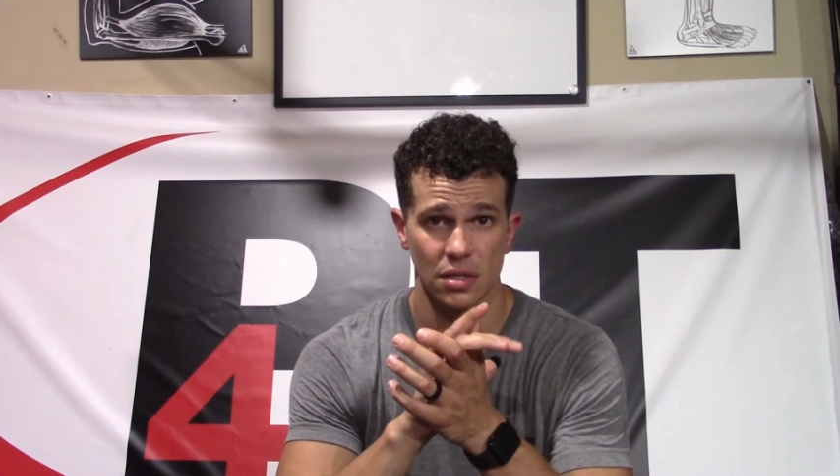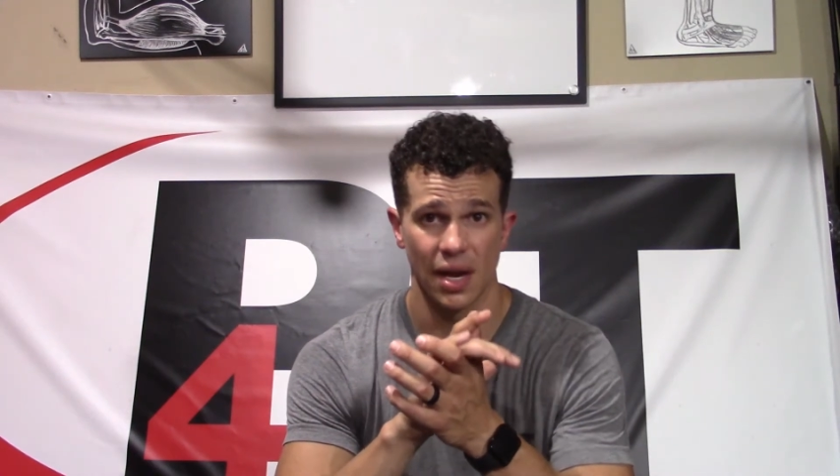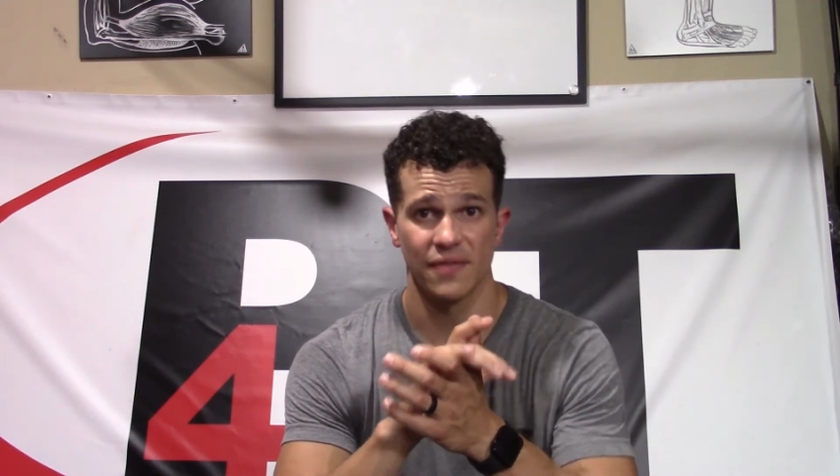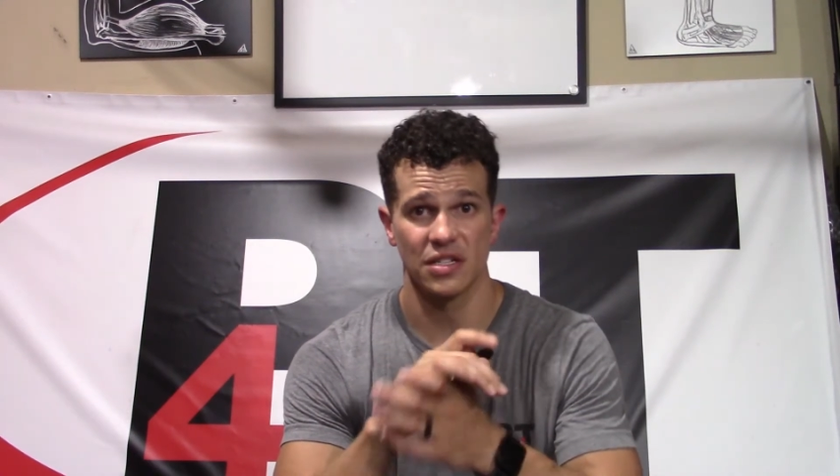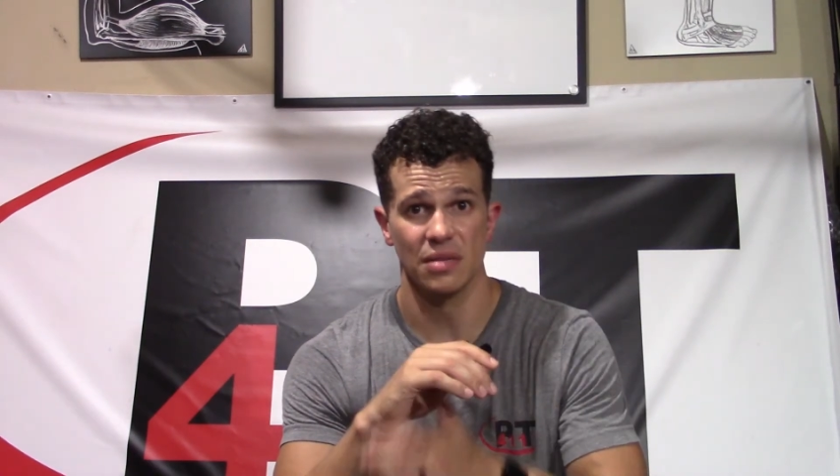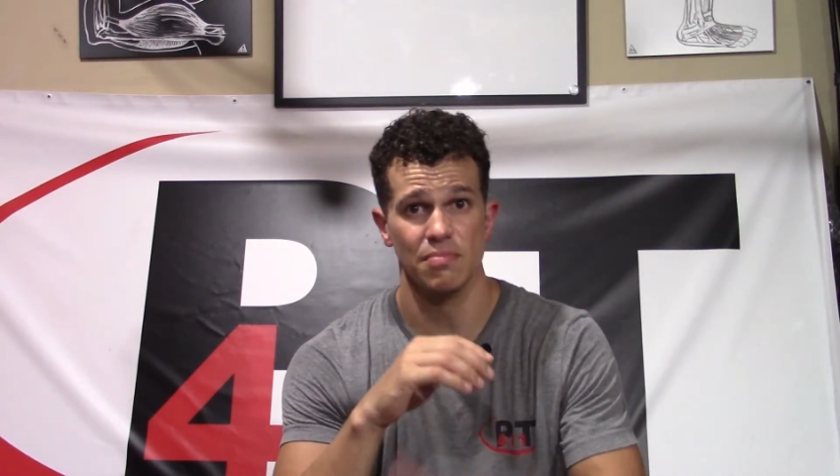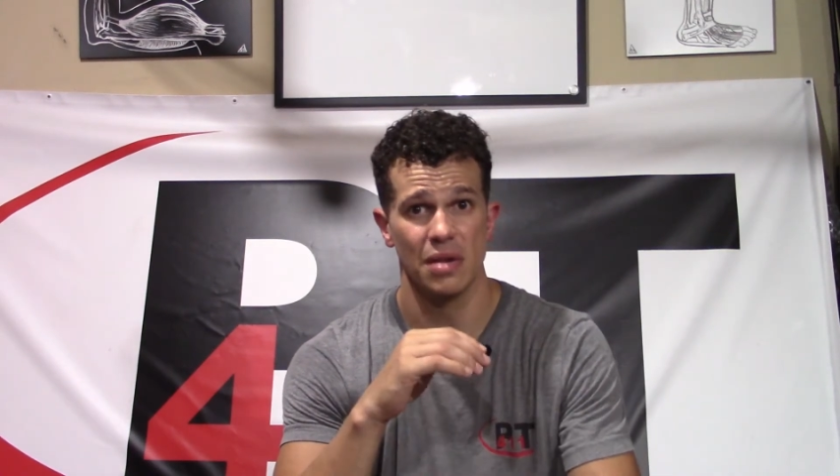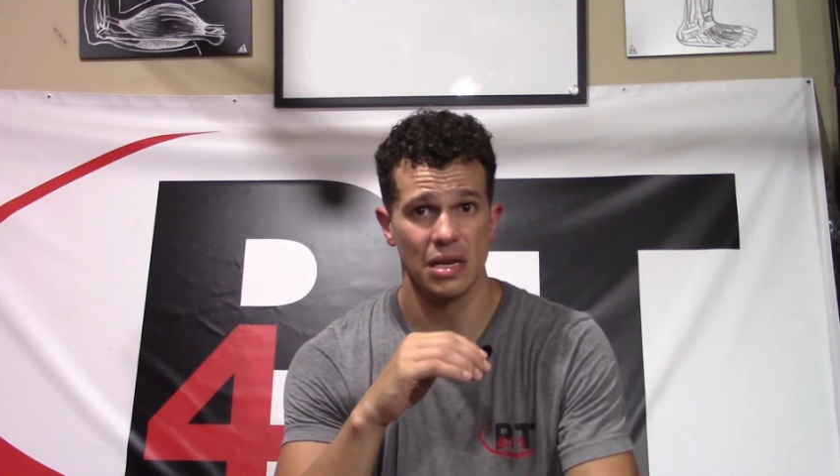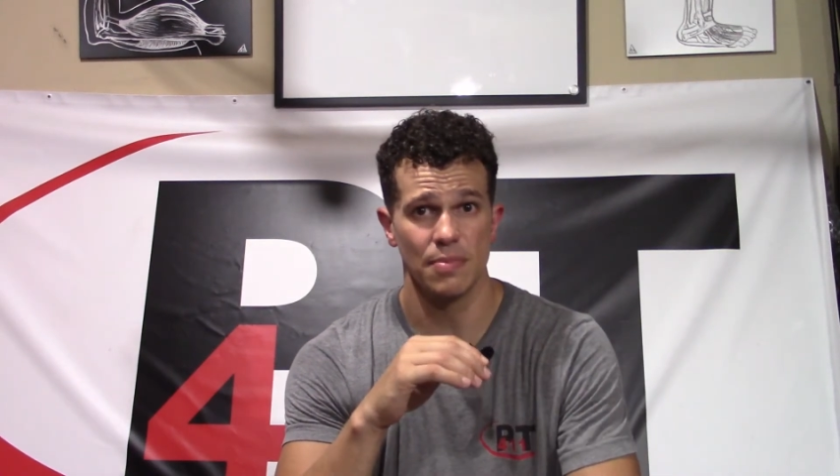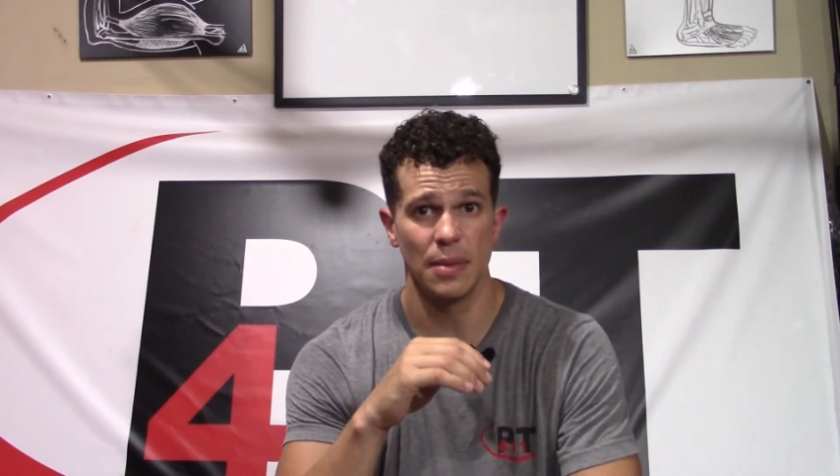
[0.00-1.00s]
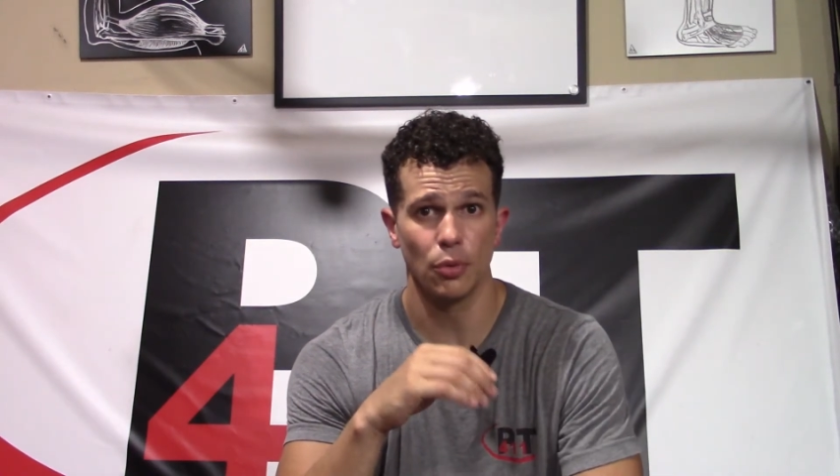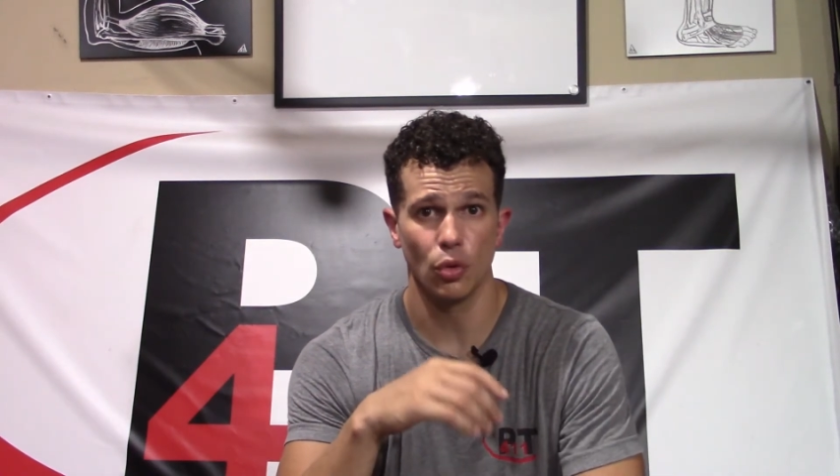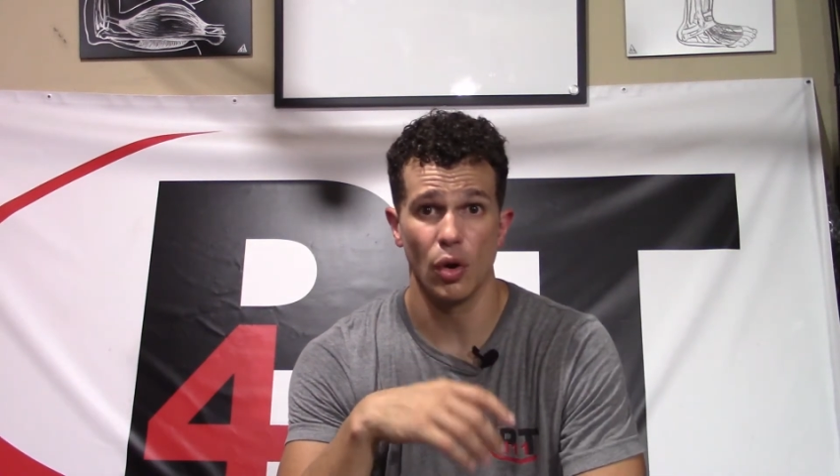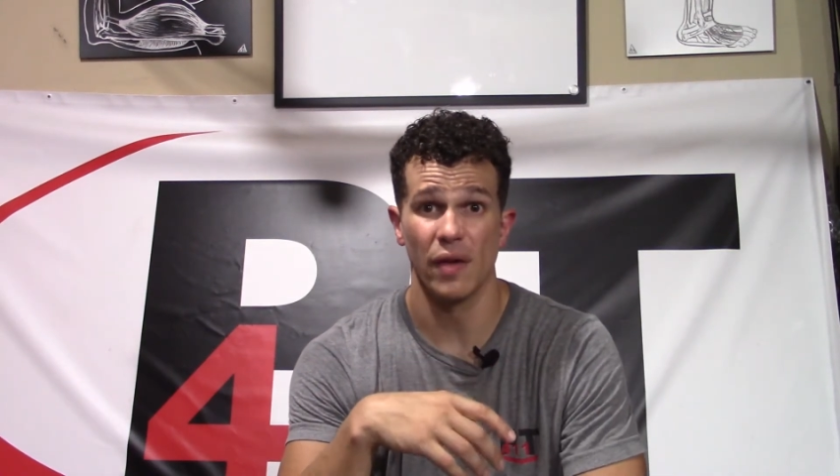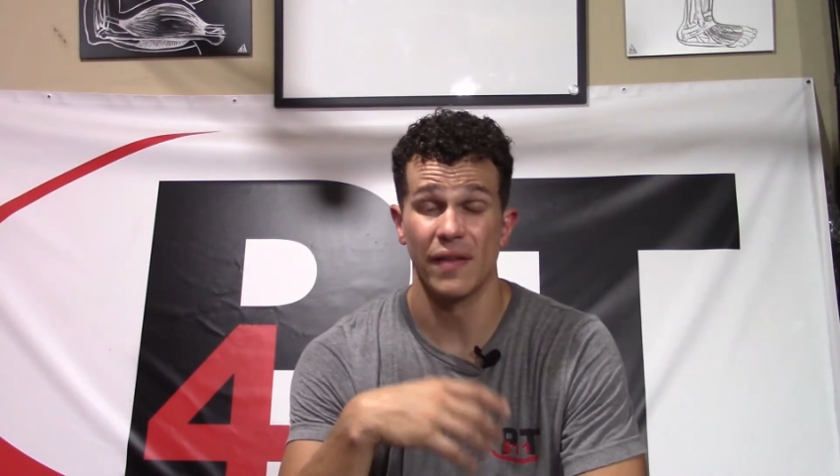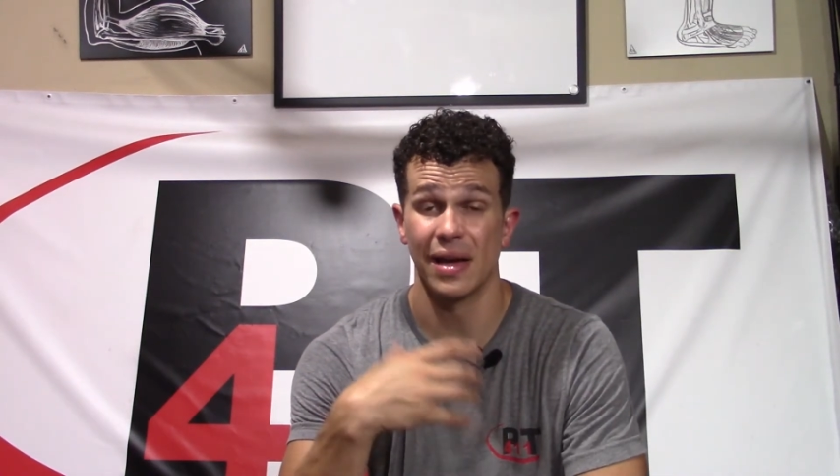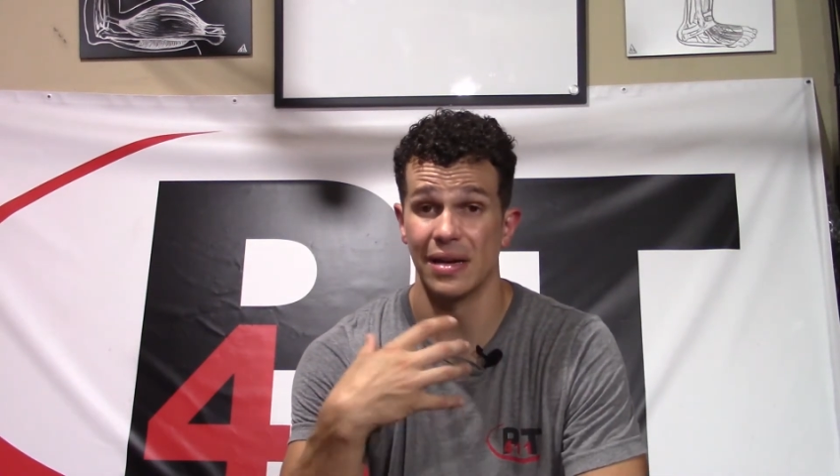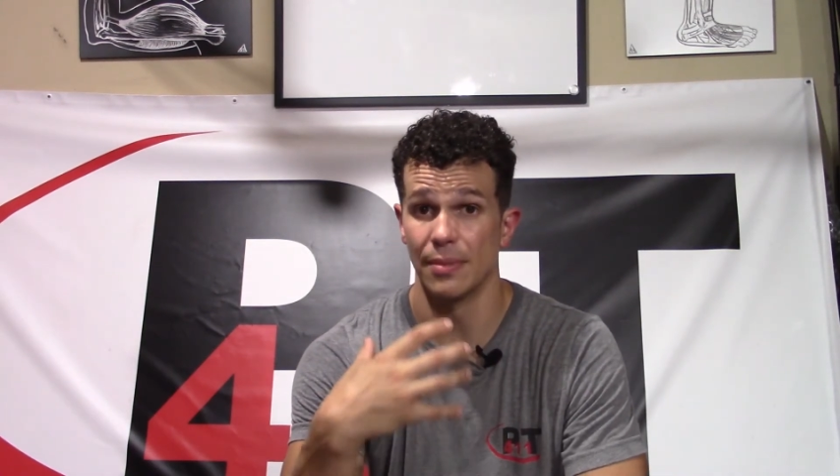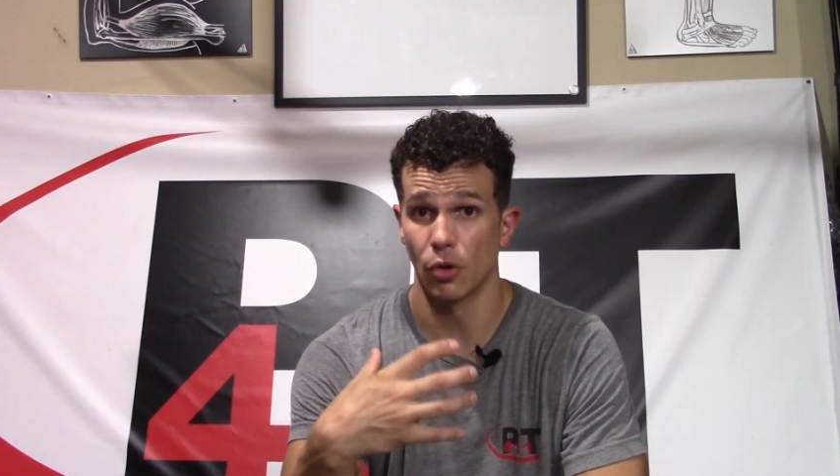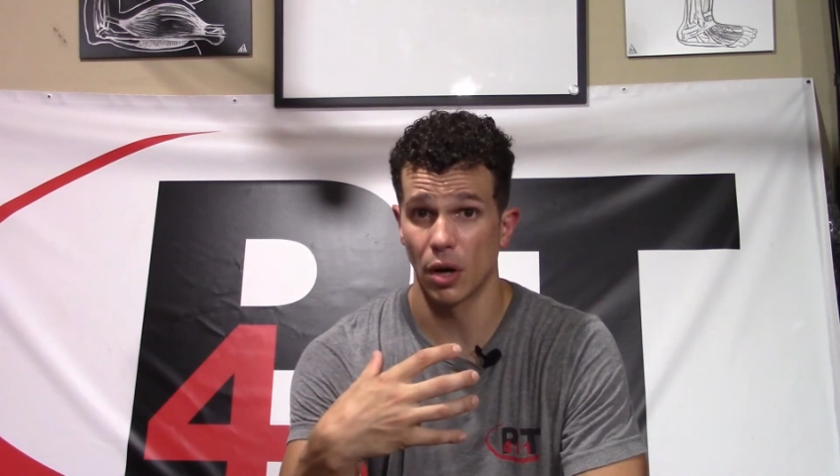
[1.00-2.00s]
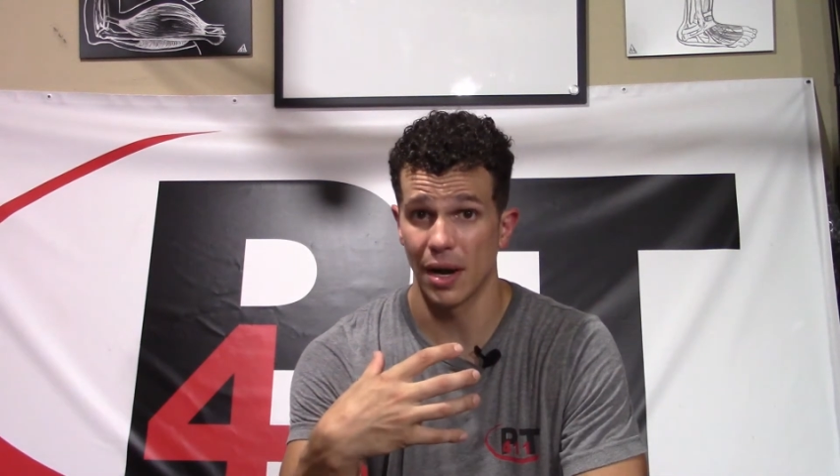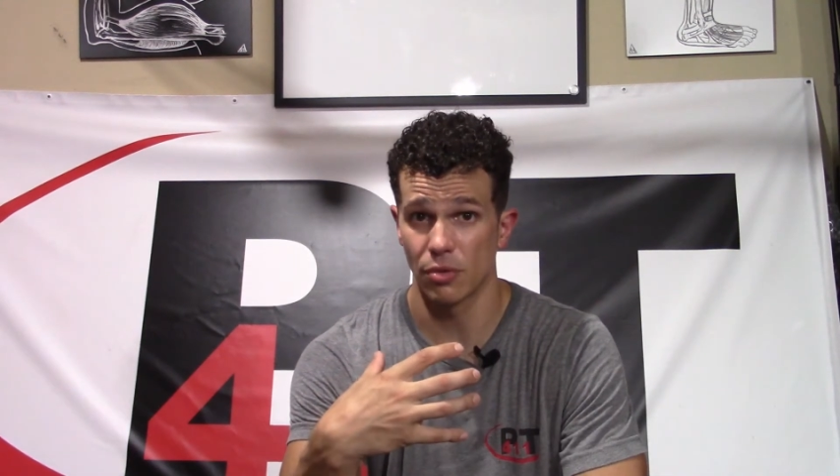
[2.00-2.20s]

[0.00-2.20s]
I've seen many people who have had MRI